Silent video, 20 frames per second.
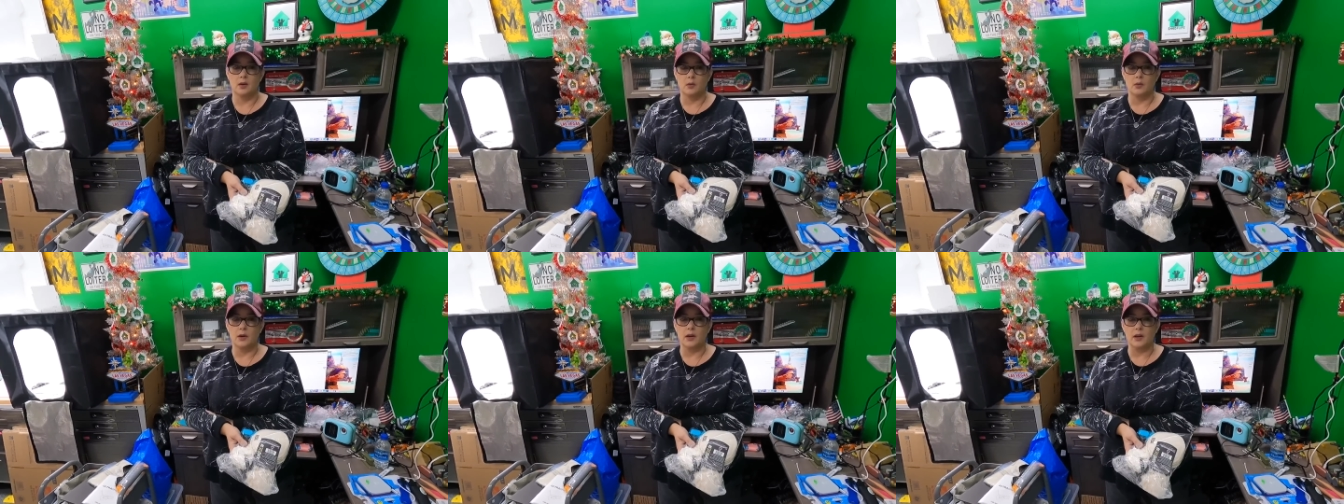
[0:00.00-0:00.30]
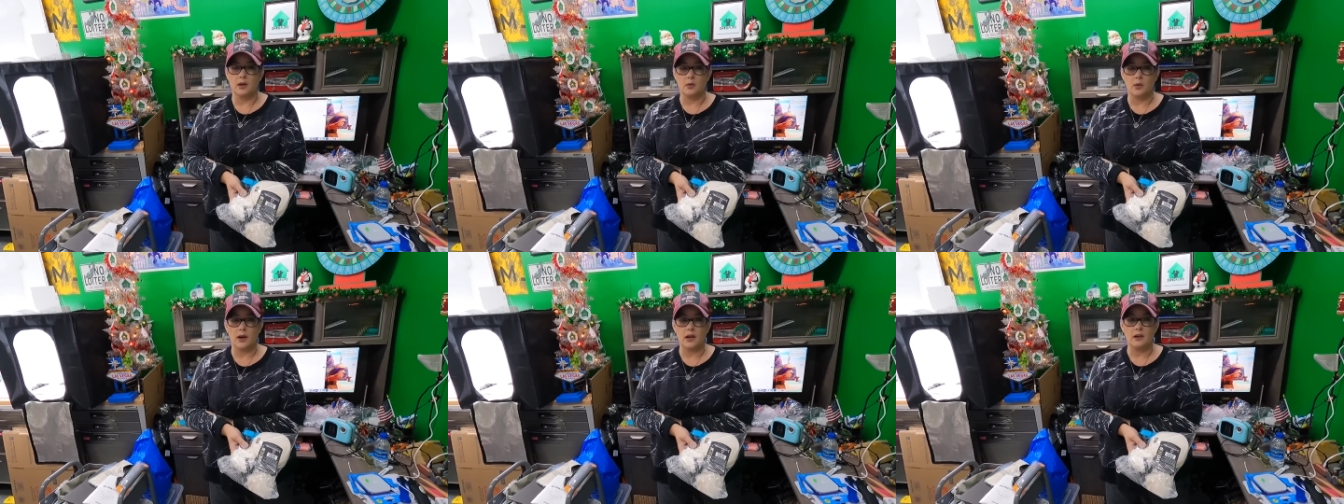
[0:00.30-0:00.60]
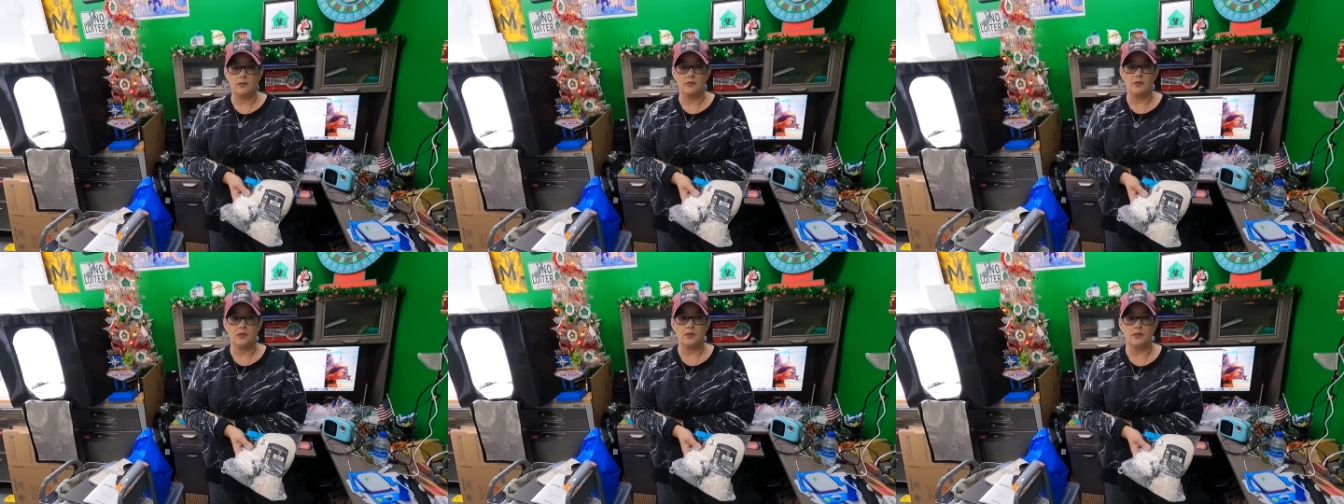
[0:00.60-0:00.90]
we had
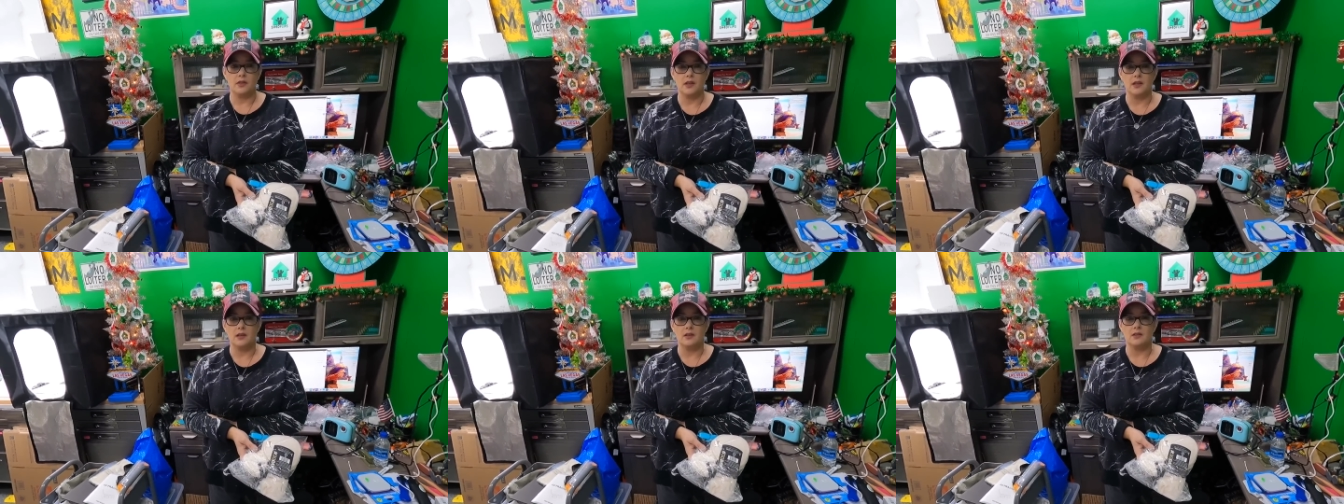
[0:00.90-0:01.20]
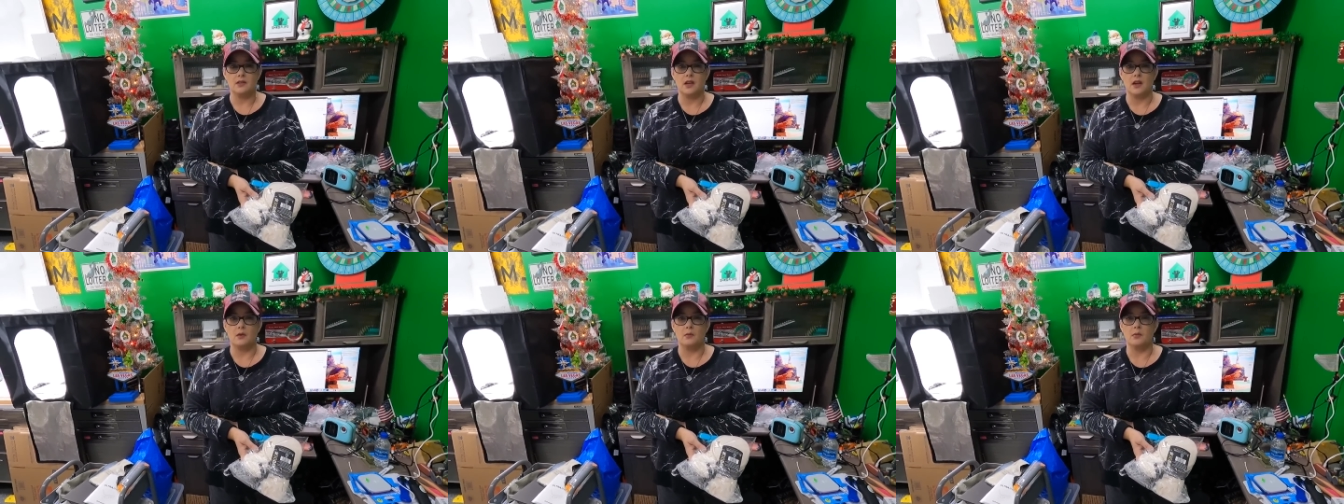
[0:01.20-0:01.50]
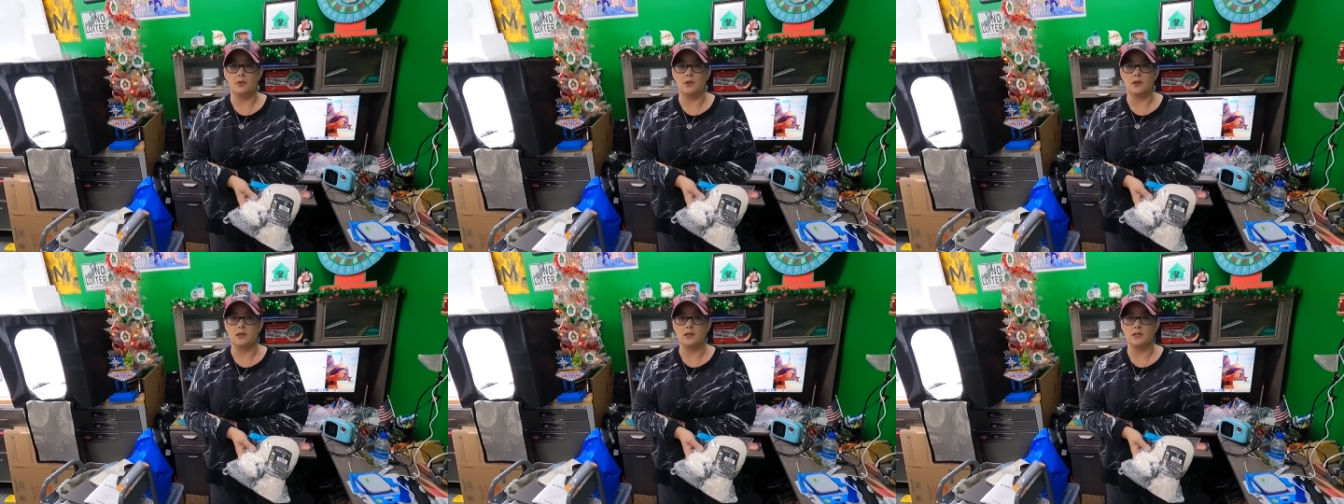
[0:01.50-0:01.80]
quite a few things that
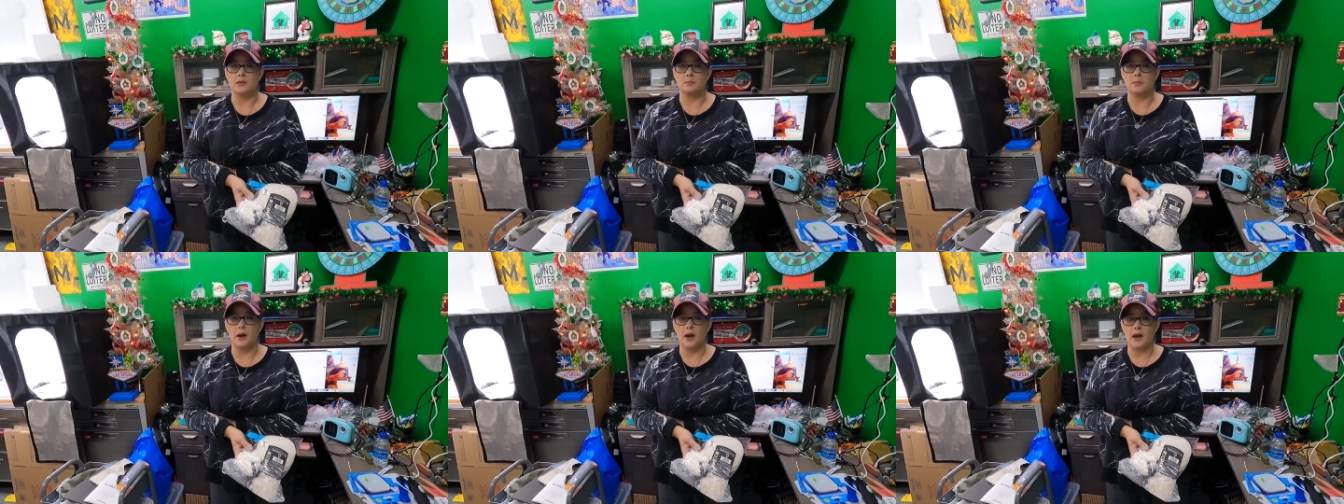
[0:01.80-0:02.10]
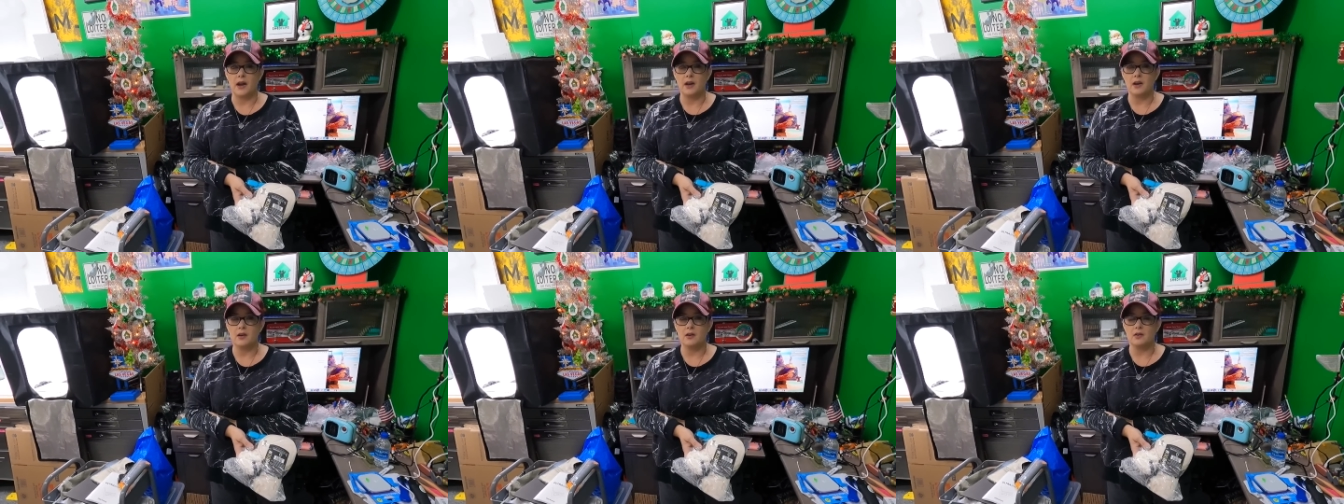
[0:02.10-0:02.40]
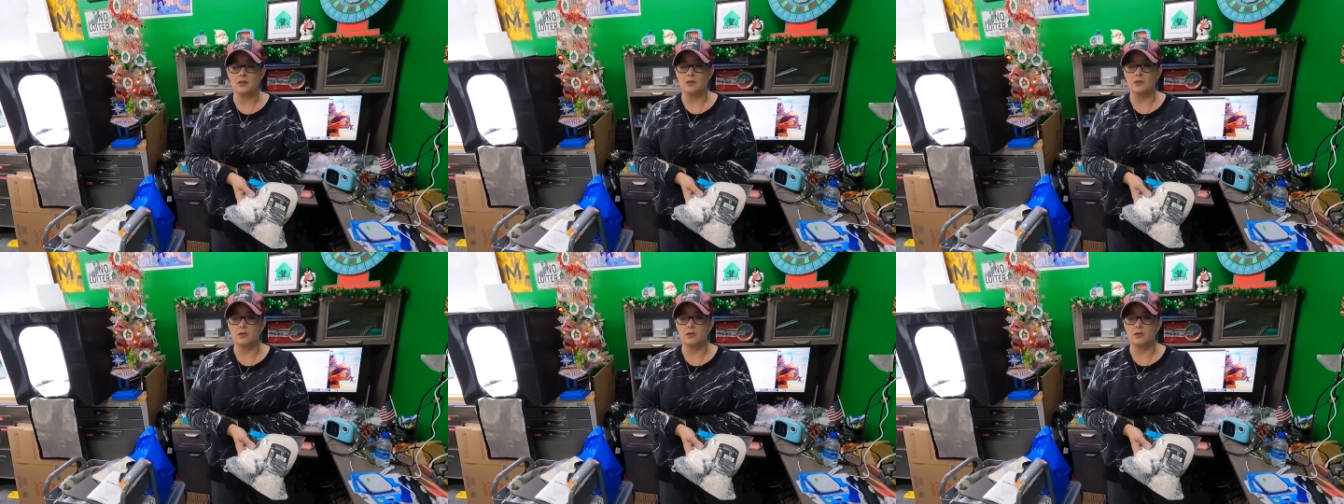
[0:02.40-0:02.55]
were expired